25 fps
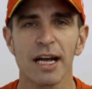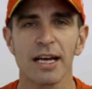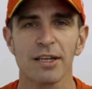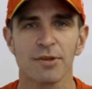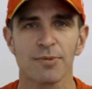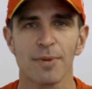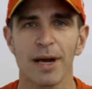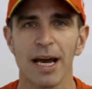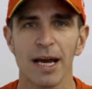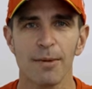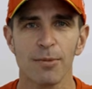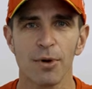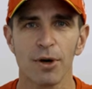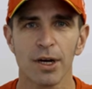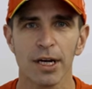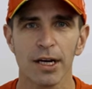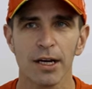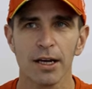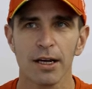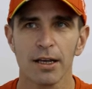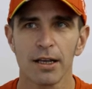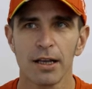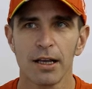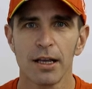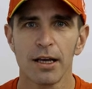a nice
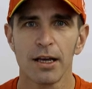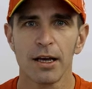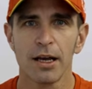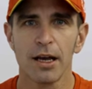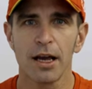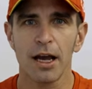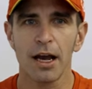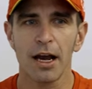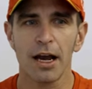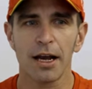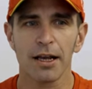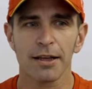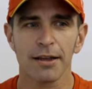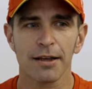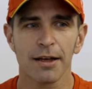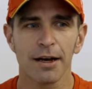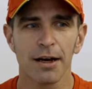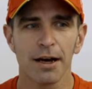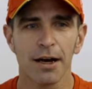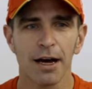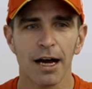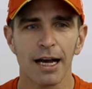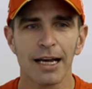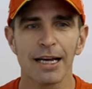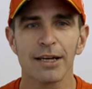memory, and
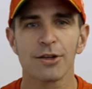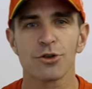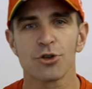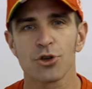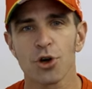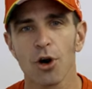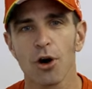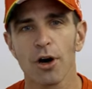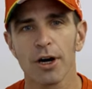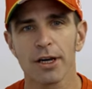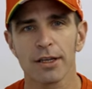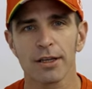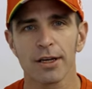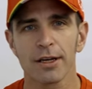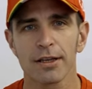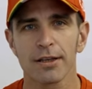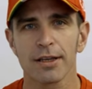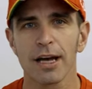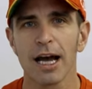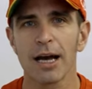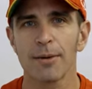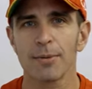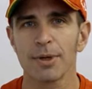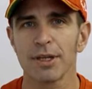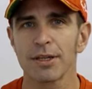I enjoy the
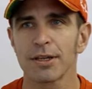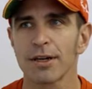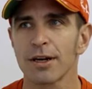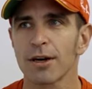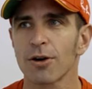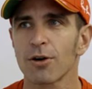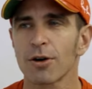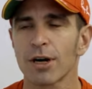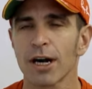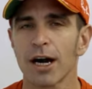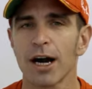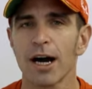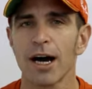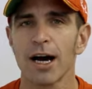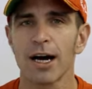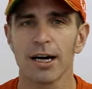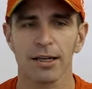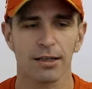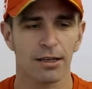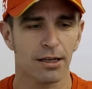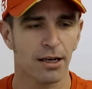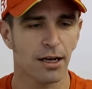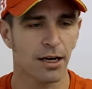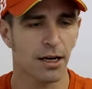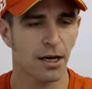time in the
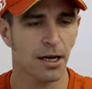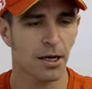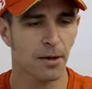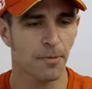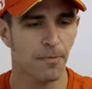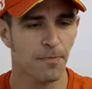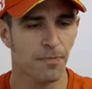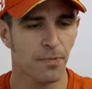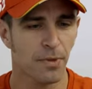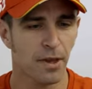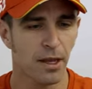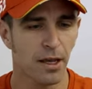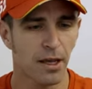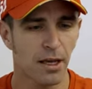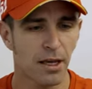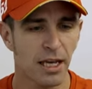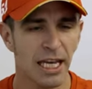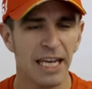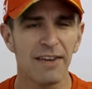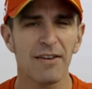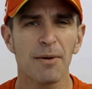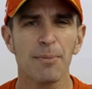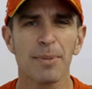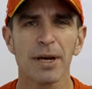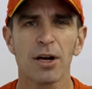go-kart.
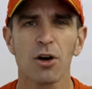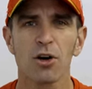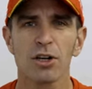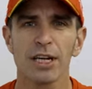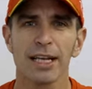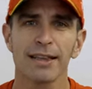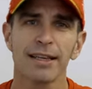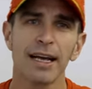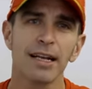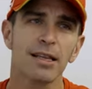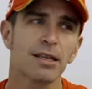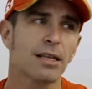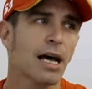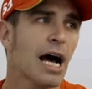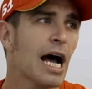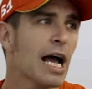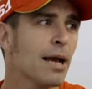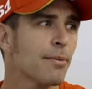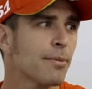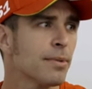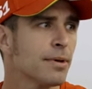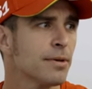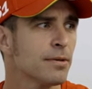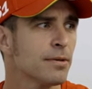Even because at that time,